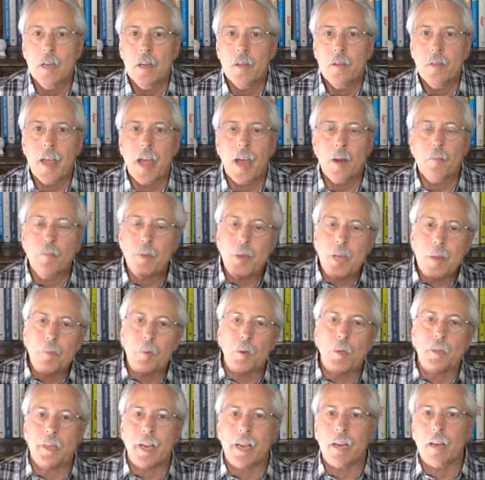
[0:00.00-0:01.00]
They had
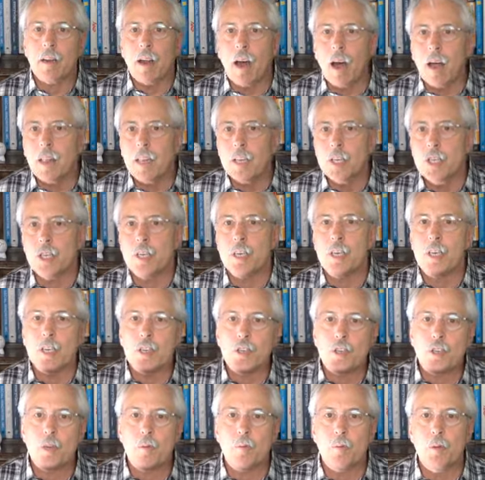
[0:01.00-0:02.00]
people, technology,
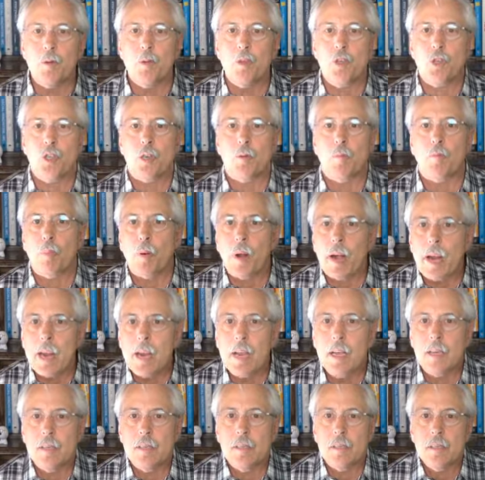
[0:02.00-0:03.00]
distribution,
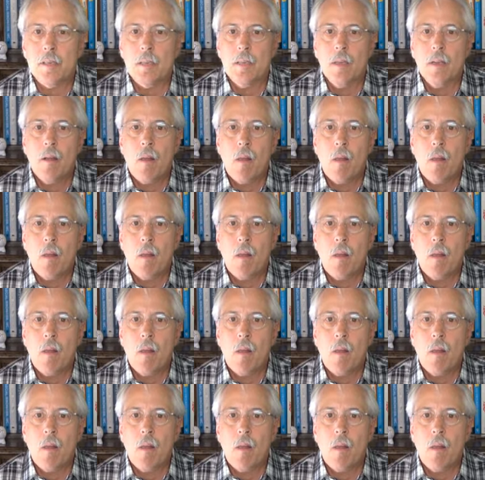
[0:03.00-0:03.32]
brands.